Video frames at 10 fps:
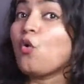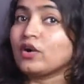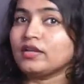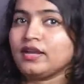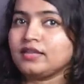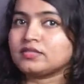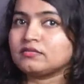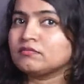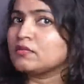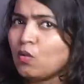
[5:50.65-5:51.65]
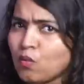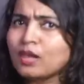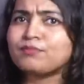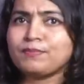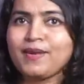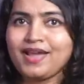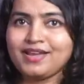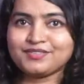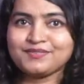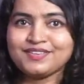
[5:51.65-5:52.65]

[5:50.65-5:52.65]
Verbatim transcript: organized, well prepared,